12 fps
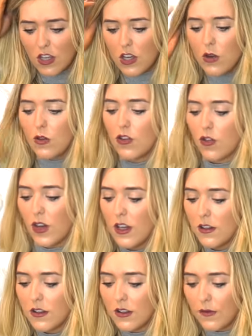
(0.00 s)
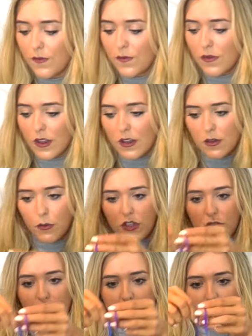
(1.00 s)
cute treats,
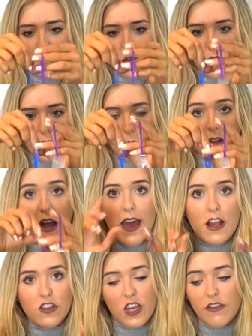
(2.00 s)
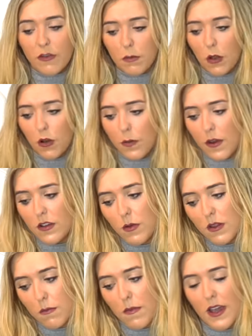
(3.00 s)
which are really affordable. I actually have a blog post
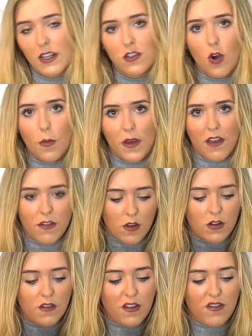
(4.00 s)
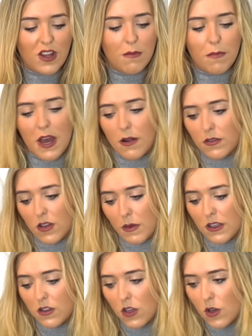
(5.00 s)
with my top gifts under £15
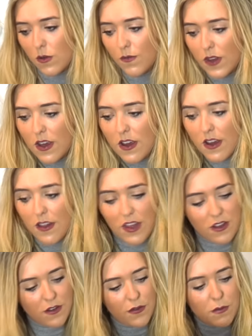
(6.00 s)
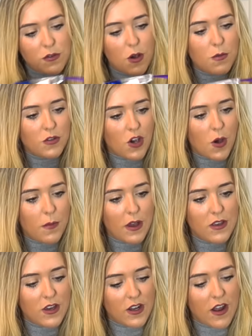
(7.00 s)
coming soon. These are from Topshop
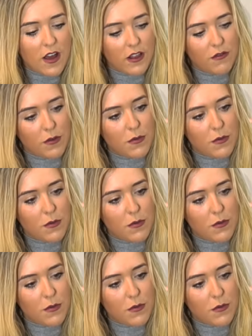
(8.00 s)
and you can hang them